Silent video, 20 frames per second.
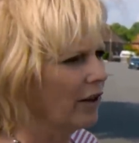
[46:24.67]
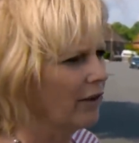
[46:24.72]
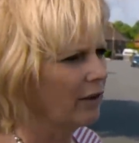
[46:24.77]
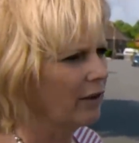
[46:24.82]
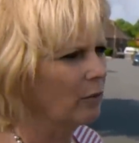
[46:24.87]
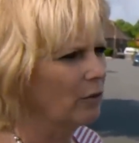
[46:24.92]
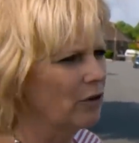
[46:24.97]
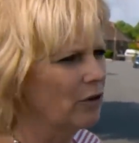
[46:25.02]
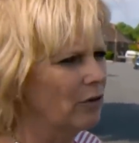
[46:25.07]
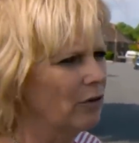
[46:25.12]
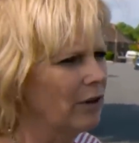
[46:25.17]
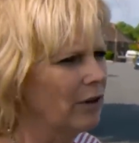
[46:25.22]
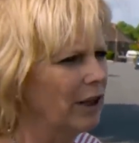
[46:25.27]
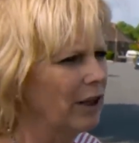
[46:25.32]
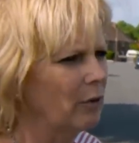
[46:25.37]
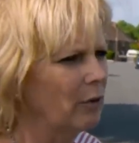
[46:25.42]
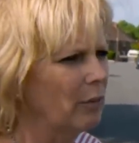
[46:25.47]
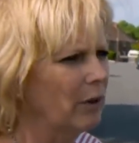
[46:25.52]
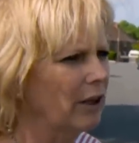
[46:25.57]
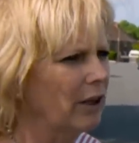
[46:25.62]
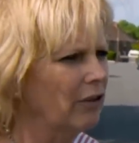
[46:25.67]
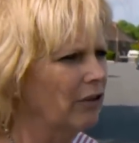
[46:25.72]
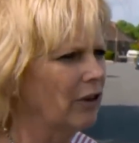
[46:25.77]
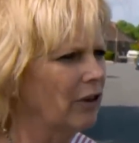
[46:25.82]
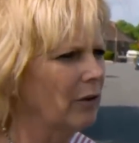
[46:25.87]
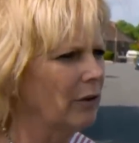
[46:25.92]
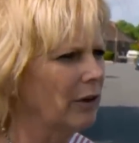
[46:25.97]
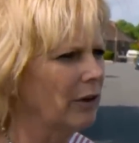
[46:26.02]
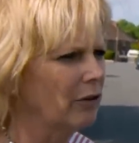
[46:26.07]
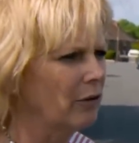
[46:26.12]
I think we do need a big,
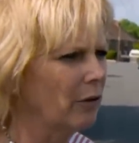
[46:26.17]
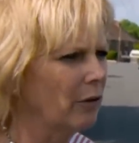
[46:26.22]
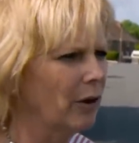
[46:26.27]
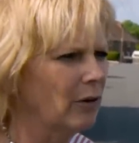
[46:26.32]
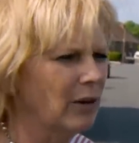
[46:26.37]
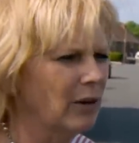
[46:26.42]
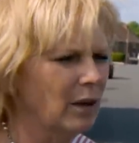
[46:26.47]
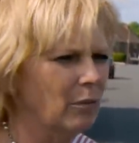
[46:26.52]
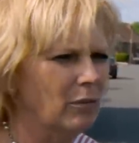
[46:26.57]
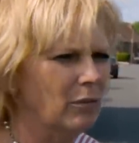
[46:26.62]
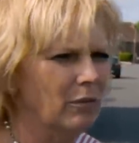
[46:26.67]
serious grown-up.